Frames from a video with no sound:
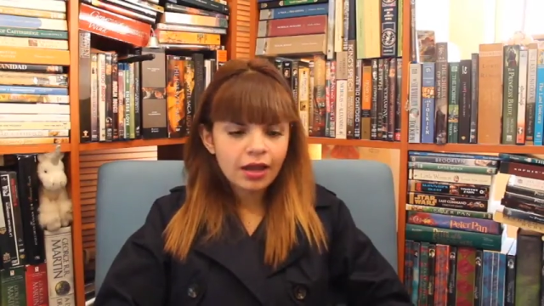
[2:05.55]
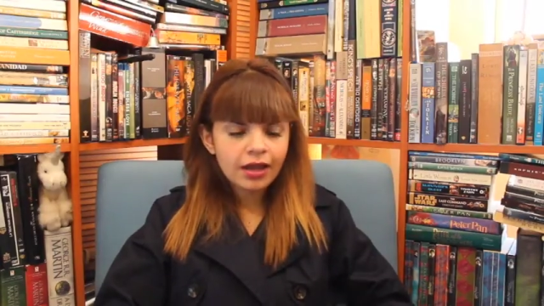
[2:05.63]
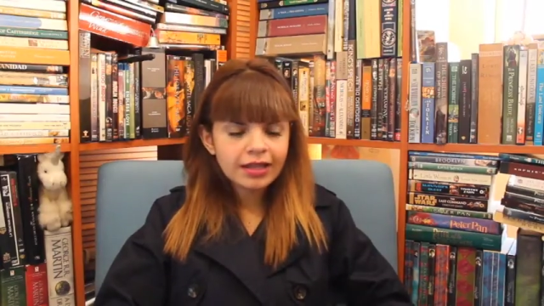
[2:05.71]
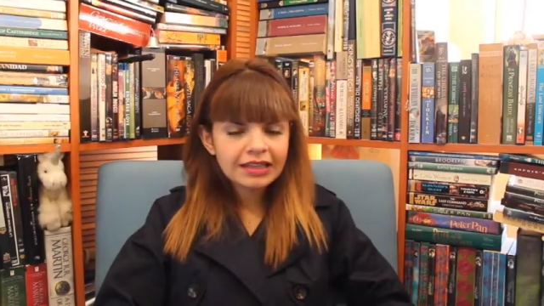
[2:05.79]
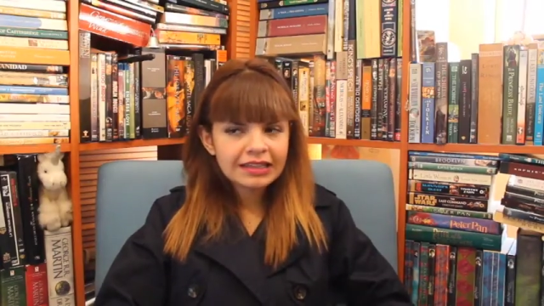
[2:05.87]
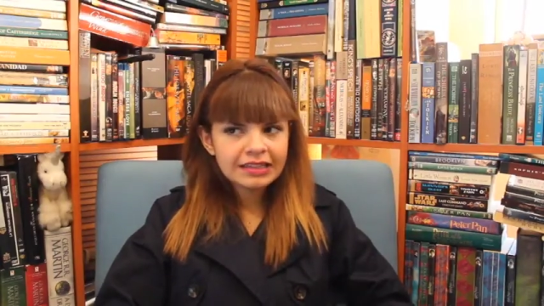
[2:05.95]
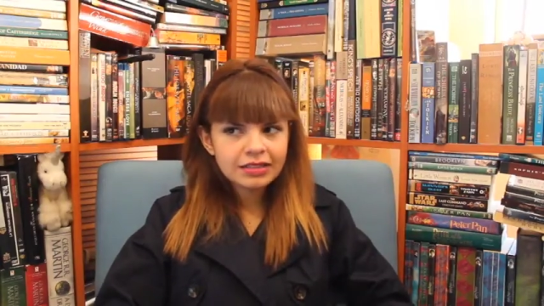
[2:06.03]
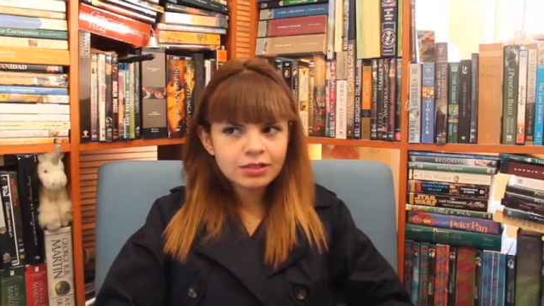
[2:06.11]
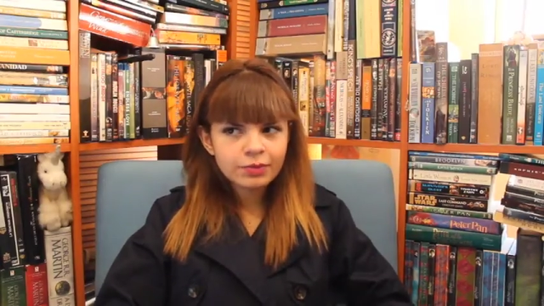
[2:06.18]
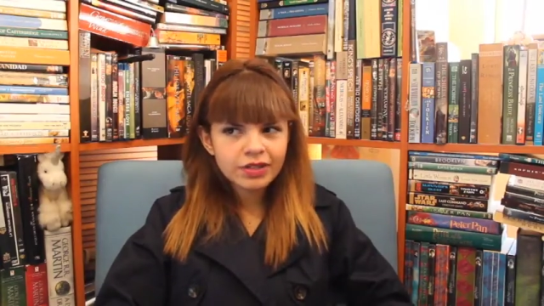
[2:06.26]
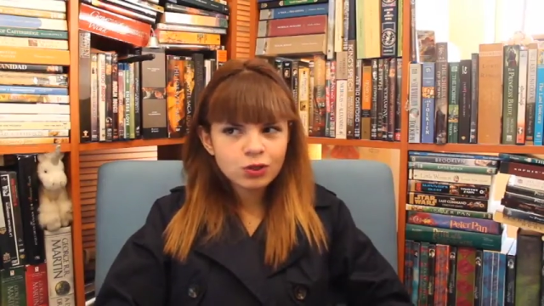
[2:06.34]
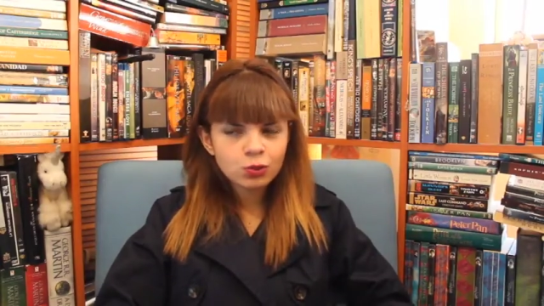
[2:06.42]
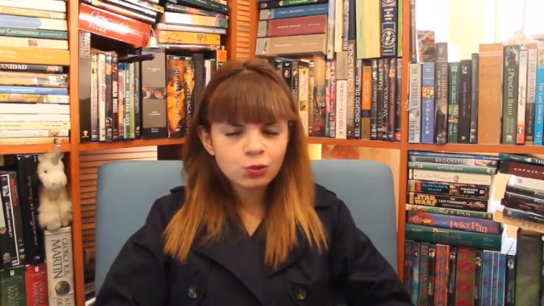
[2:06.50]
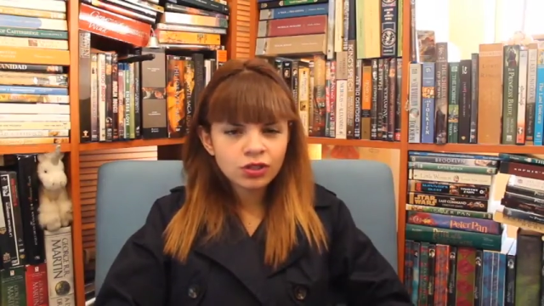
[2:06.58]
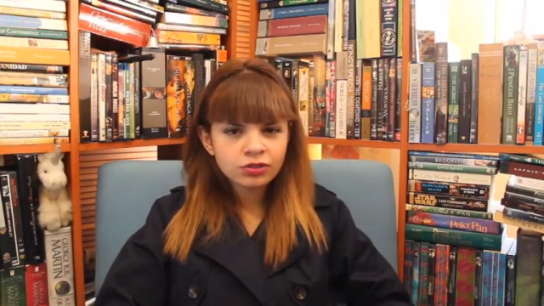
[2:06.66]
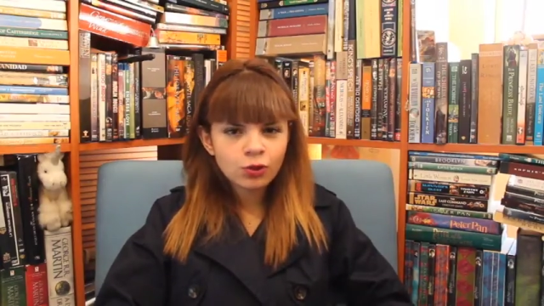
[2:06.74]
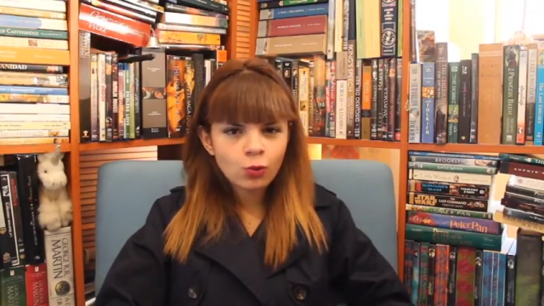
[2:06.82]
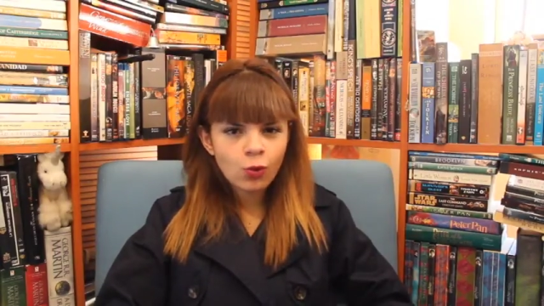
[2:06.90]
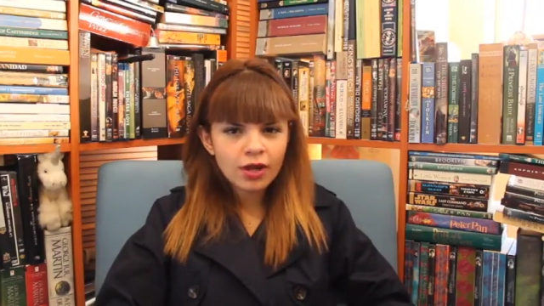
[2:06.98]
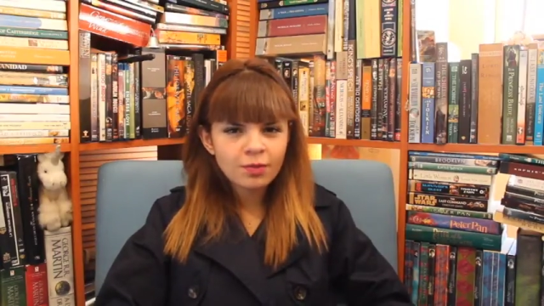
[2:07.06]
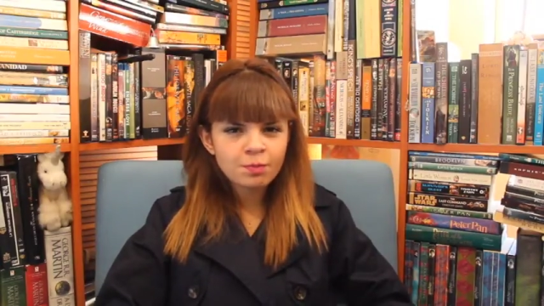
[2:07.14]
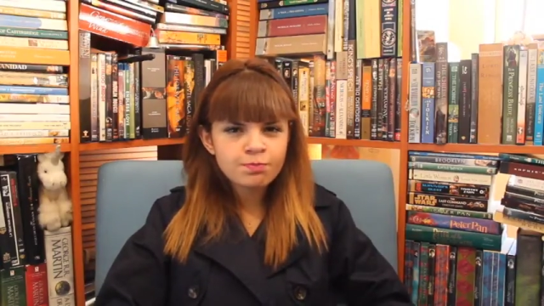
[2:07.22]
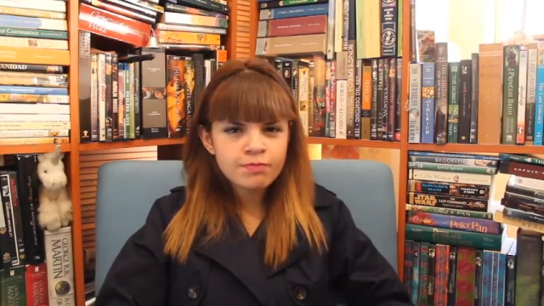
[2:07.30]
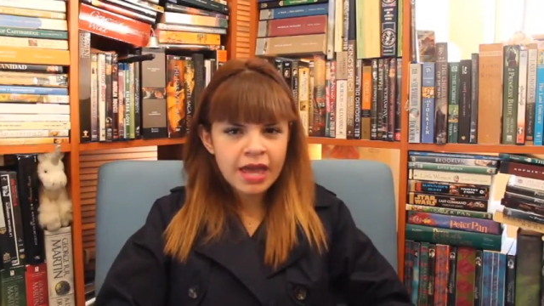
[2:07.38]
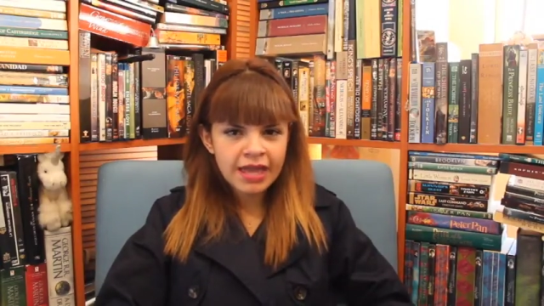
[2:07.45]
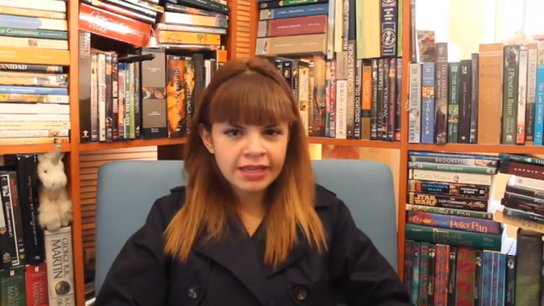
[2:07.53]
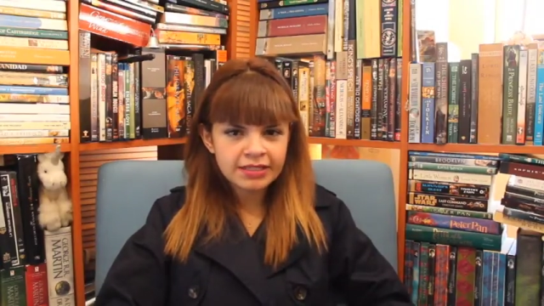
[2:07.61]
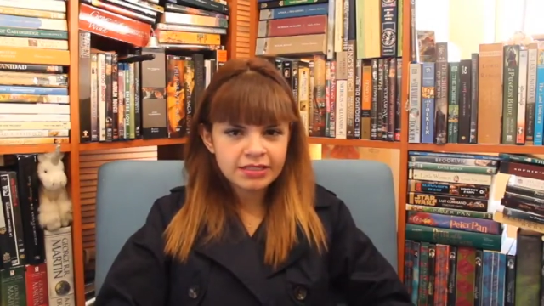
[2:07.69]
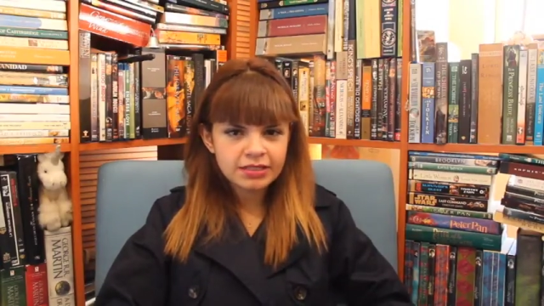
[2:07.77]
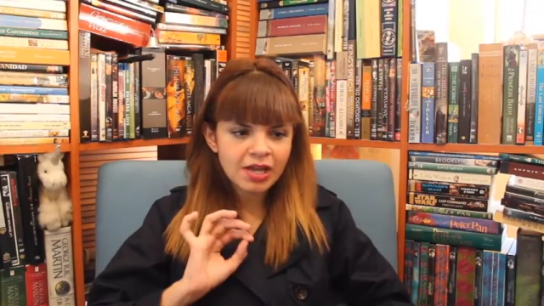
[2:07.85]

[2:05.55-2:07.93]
it leads me to wonder what made